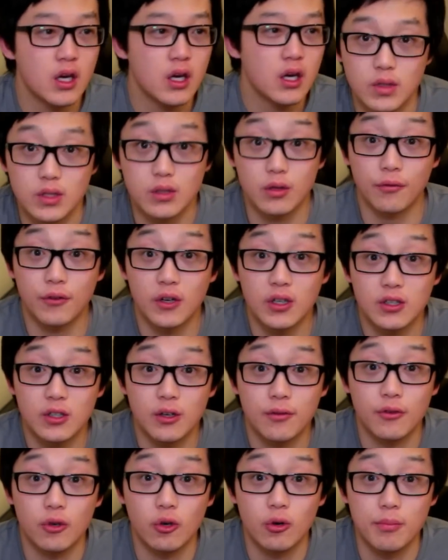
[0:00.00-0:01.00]
So first
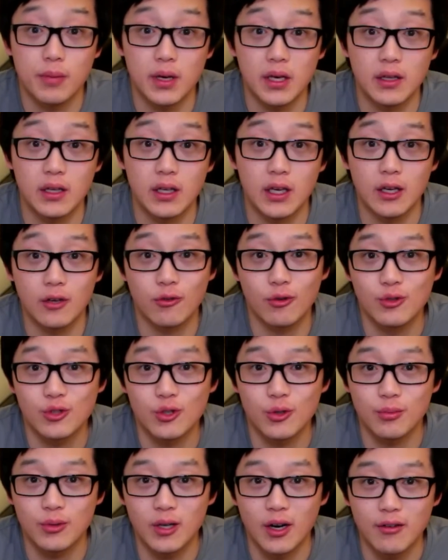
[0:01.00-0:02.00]
off, it will be the green
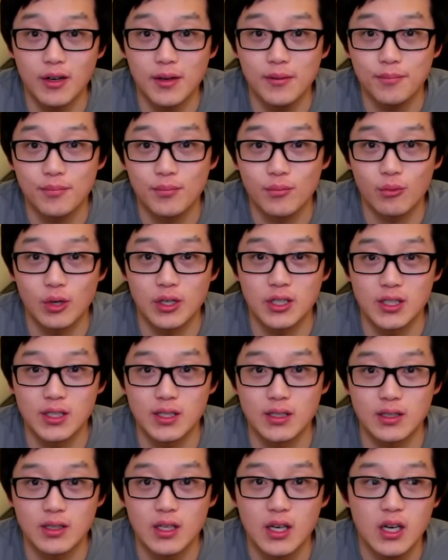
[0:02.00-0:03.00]
soup curry, which
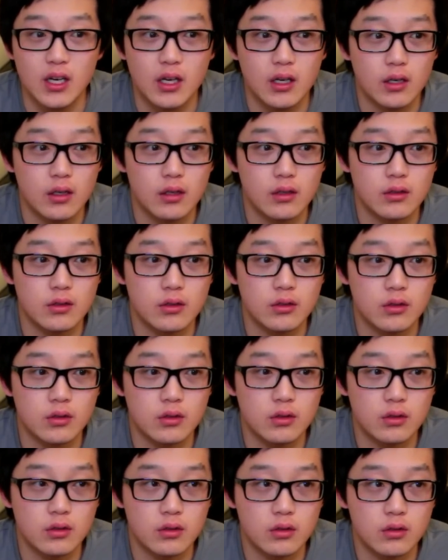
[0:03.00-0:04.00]
is,
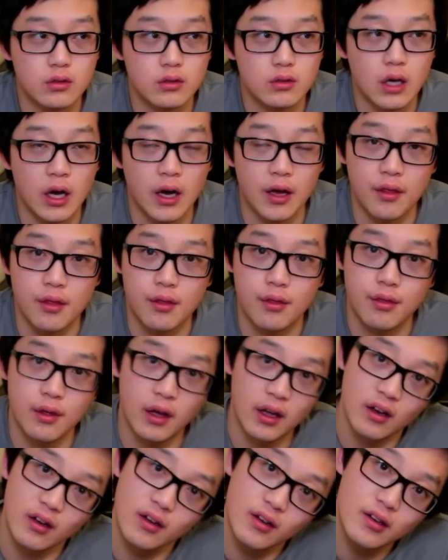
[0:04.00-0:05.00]
I
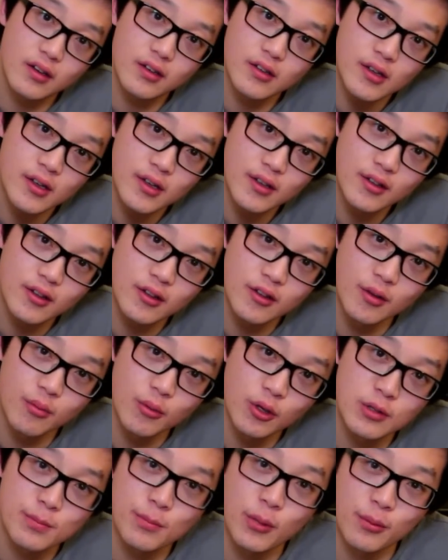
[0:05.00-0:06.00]
think, the
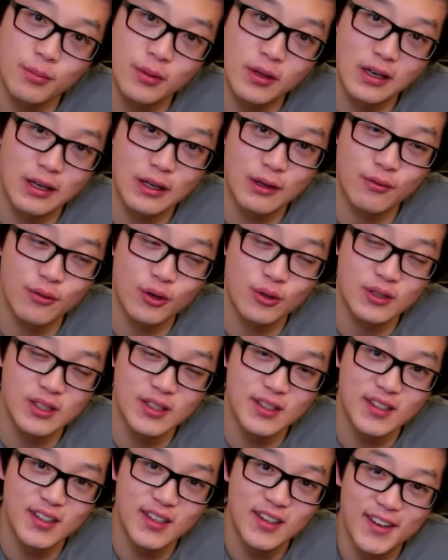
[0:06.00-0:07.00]
most popularly
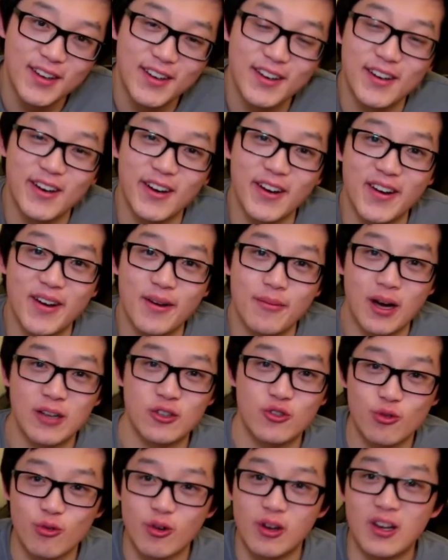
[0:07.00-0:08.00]
voted. I
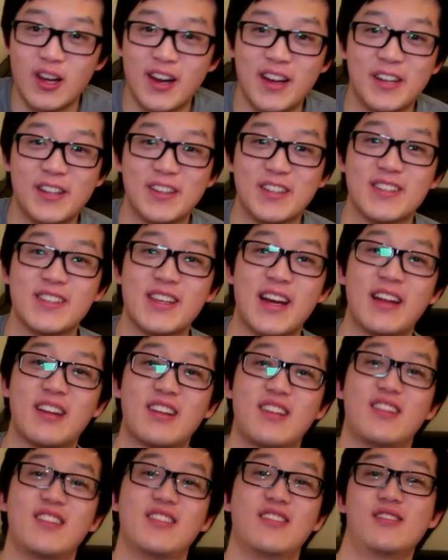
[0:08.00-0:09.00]
drew a line in the sand,
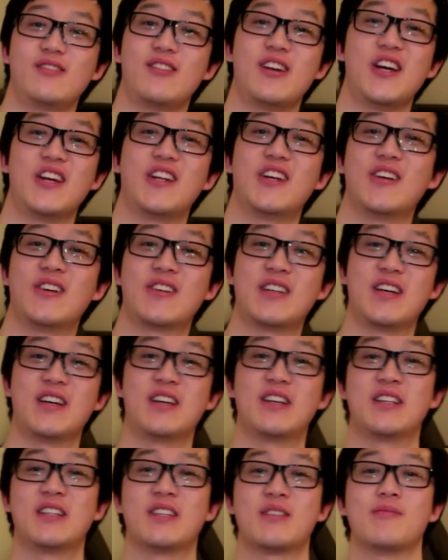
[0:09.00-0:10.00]
right? Okay,
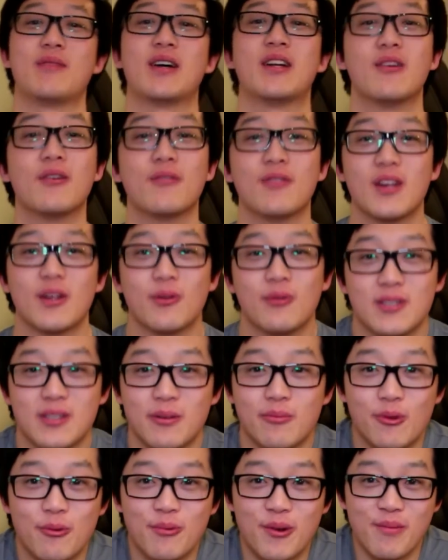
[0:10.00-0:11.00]
it doesn't matter if the other ones are
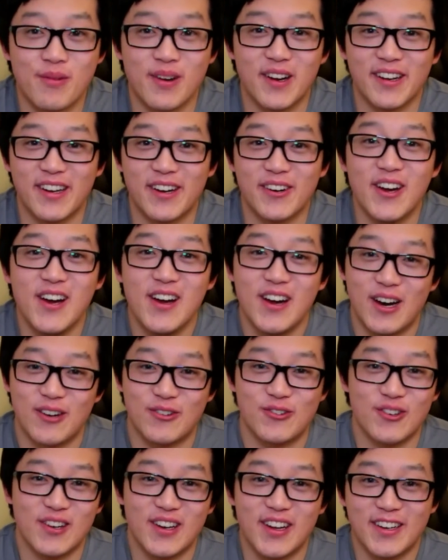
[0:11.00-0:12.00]
more popular now. I
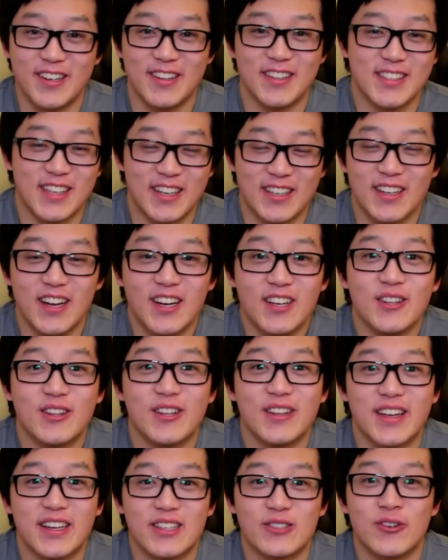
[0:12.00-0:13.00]
drew a line in the sand. The
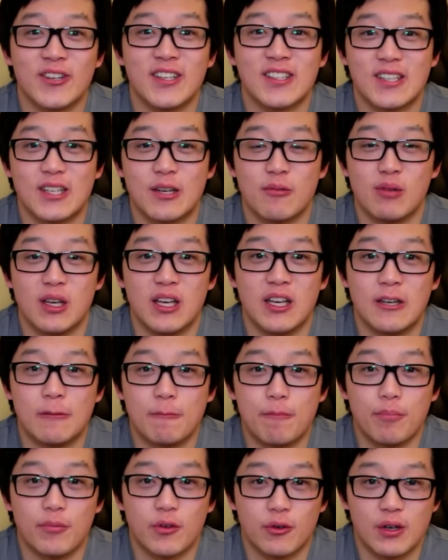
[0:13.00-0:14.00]
next one is going to be
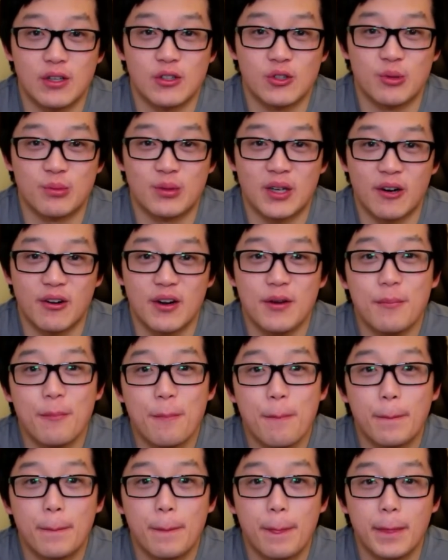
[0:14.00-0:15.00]
green soup curry.
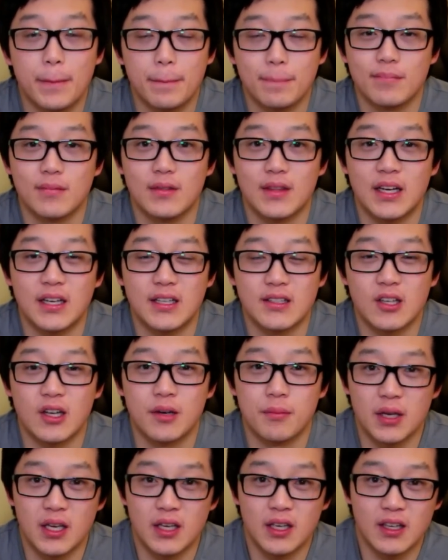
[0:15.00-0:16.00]
Then it's going
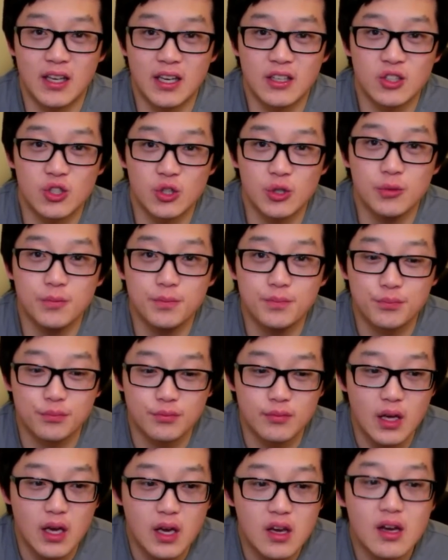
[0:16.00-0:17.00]
to be king stew.
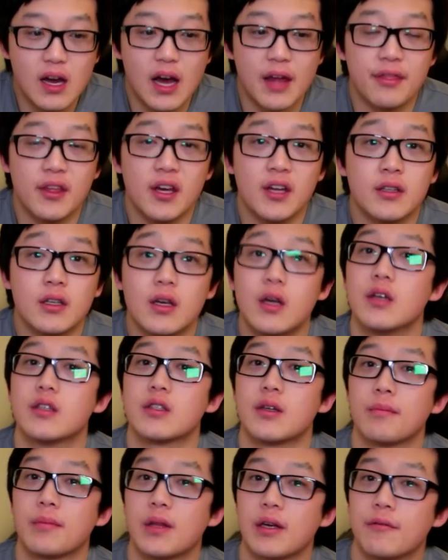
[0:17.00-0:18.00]
And then
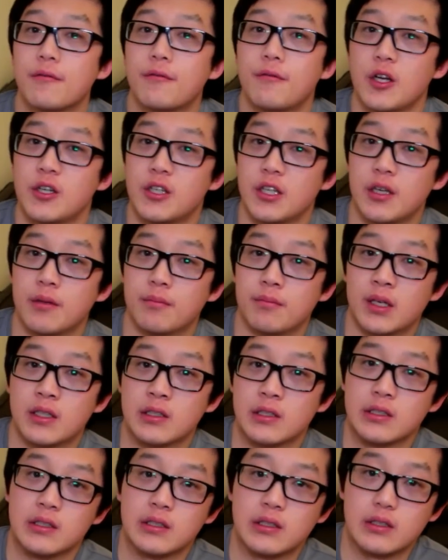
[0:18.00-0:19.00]
something fishy,
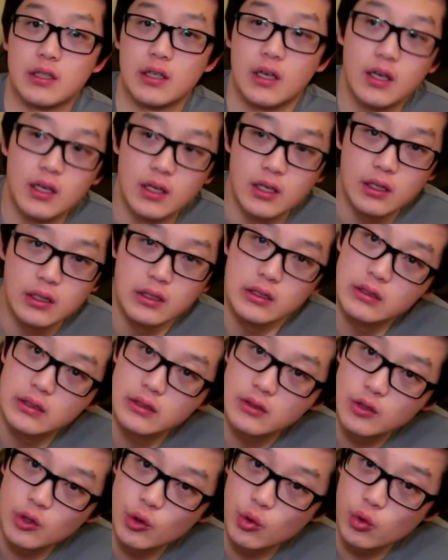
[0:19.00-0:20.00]
because
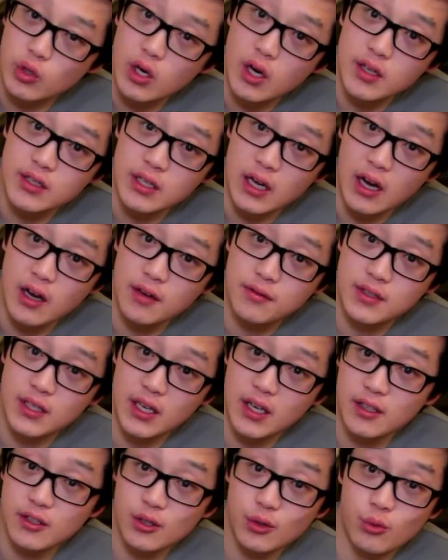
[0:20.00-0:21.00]
you guys have
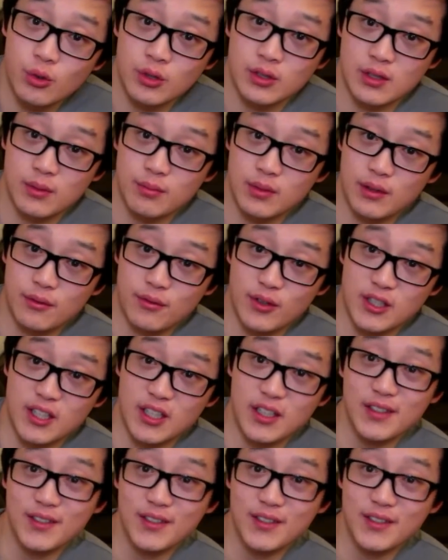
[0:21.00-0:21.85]
said you want something fishy.